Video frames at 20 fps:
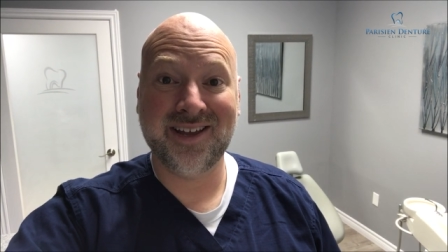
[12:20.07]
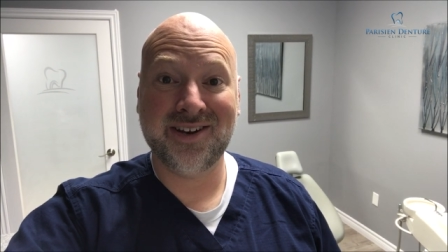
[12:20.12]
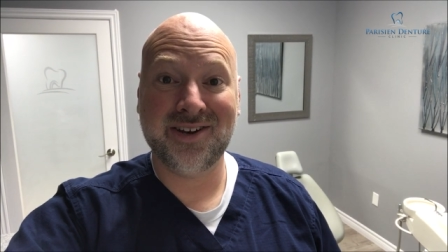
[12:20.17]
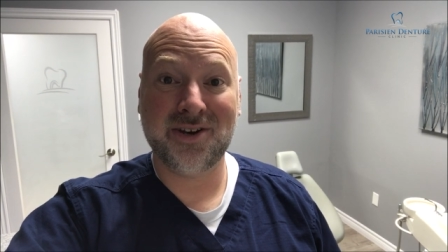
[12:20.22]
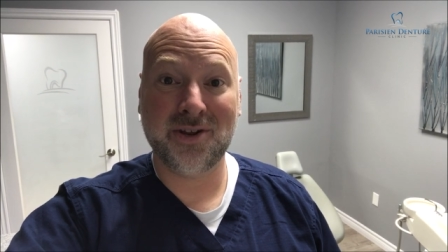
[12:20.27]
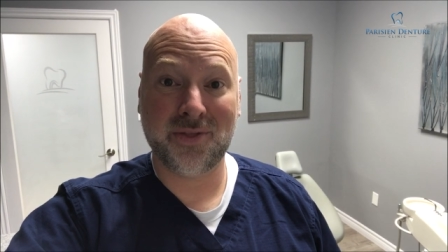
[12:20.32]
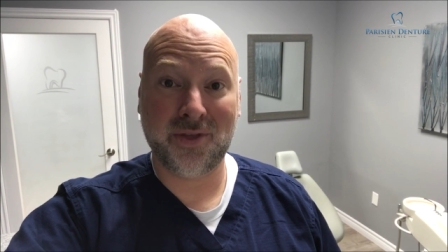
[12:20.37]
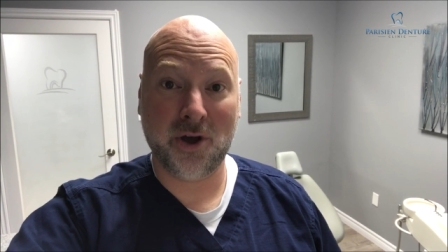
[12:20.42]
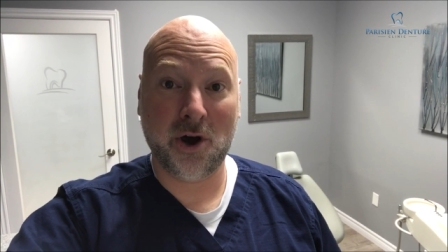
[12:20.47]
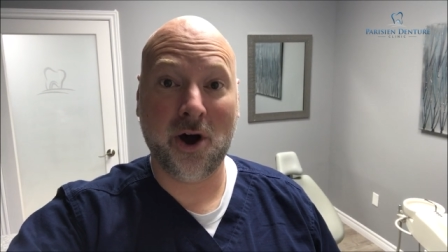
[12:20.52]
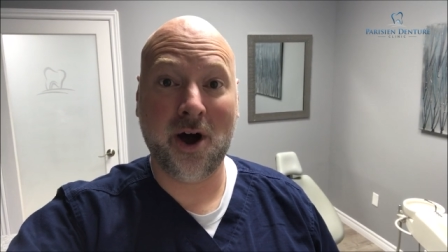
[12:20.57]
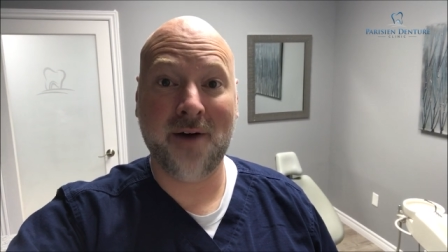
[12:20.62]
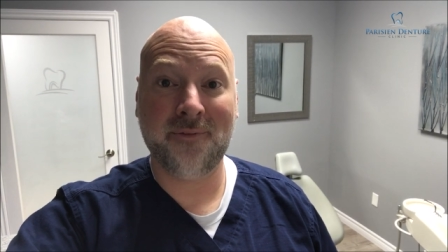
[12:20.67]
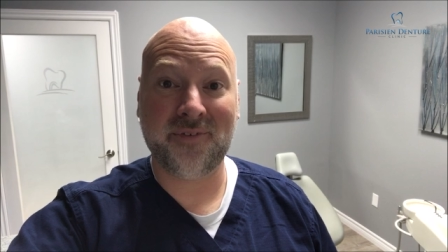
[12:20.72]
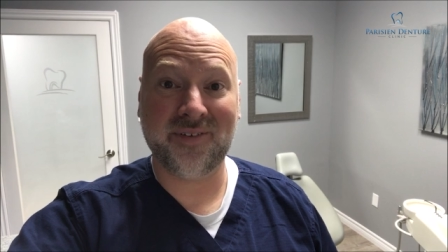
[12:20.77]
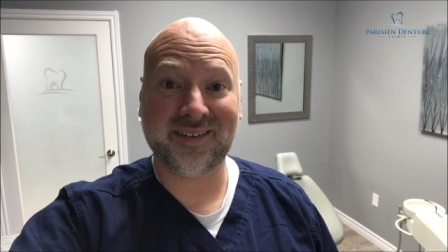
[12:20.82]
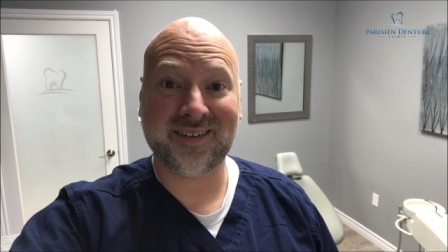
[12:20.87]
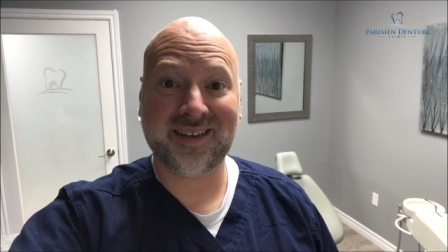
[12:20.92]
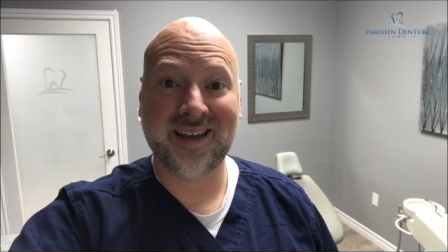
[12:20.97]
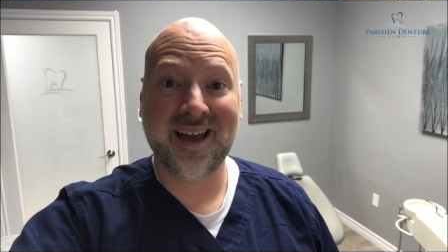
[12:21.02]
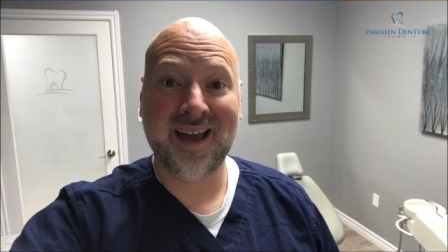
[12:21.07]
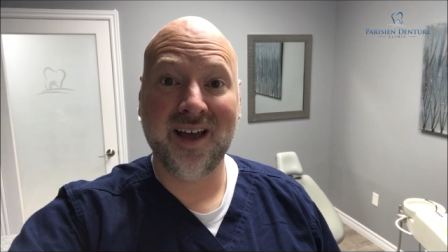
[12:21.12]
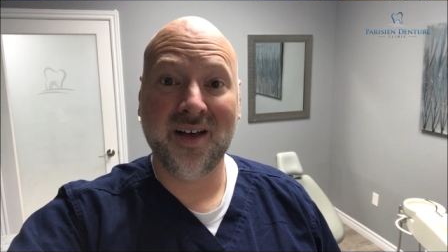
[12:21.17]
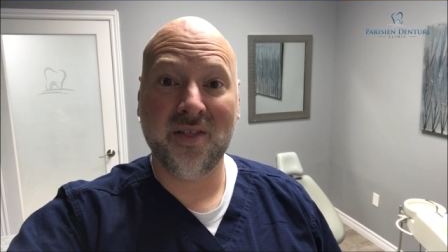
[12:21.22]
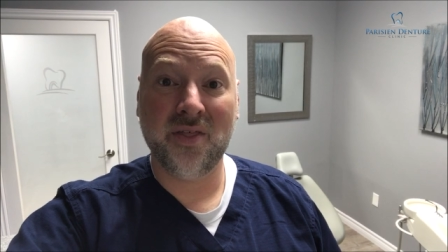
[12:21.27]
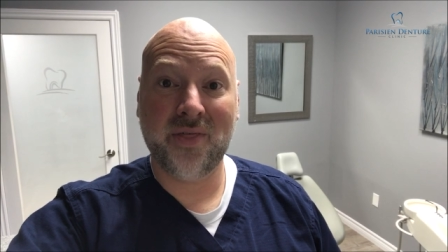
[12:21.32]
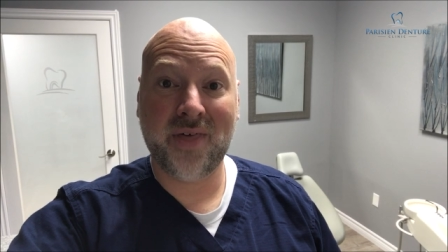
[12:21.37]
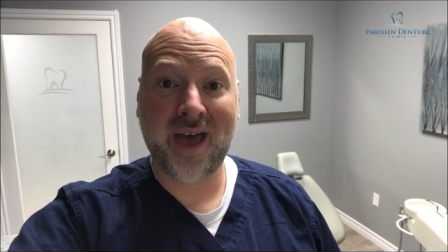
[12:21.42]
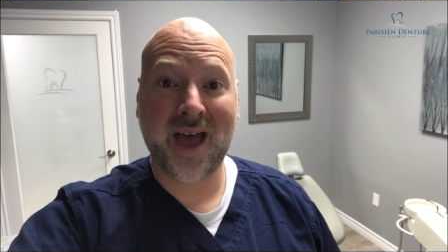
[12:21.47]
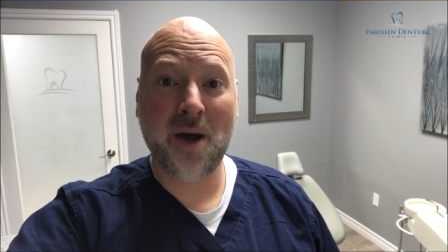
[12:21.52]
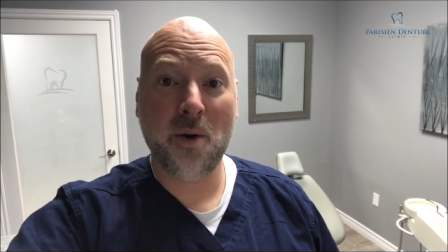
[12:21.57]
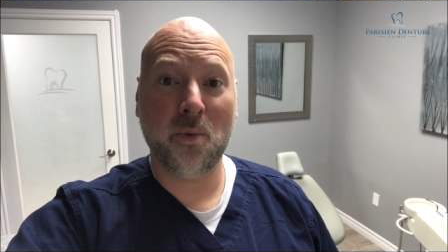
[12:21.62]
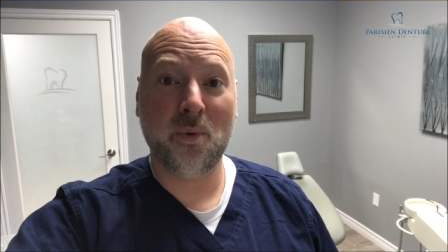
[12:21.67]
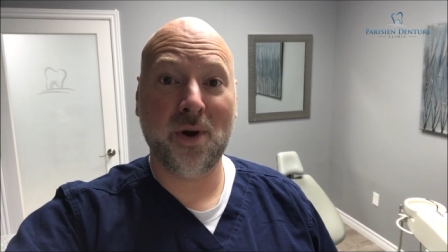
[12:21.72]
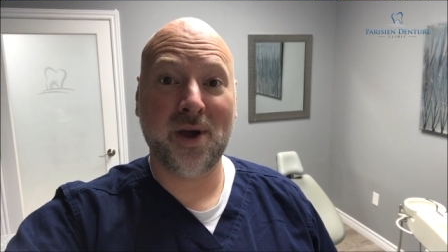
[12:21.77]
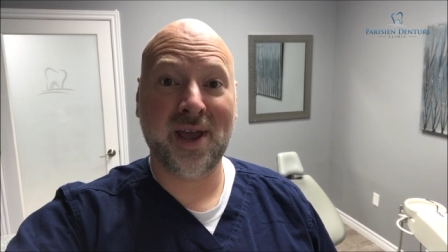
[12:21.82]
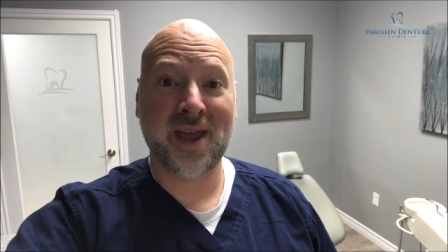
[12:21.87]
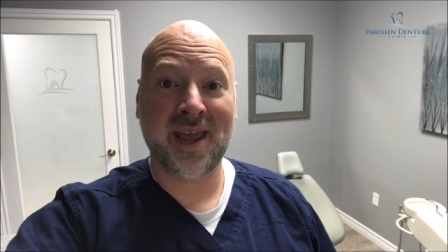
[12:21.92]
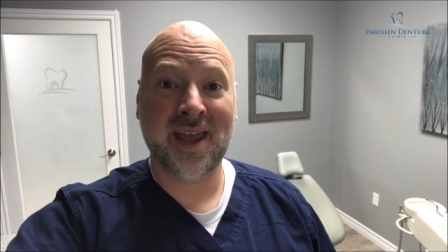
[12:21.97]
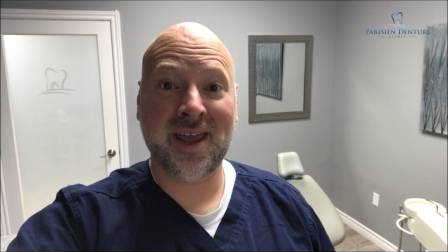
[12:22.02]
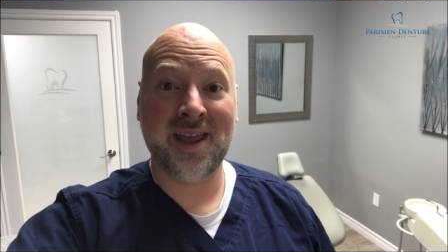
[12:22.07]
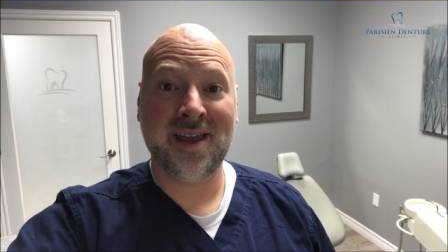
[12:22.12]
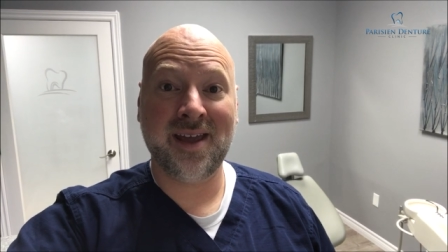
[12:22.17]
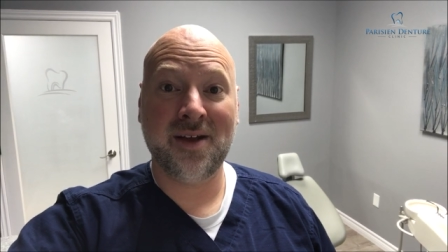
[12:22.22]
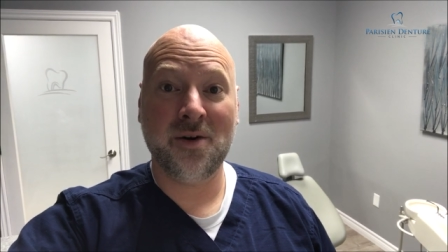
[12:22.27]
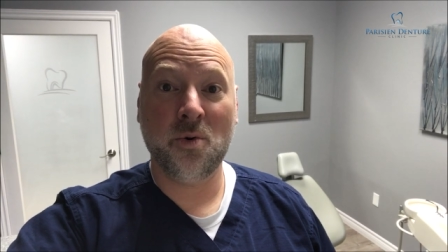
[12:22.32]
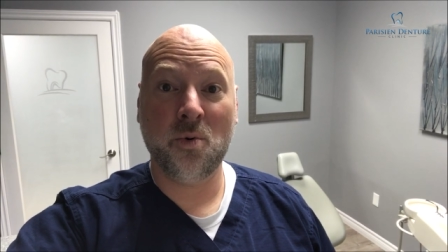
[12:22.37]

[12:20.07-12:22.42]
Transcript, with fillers: to the office. That way,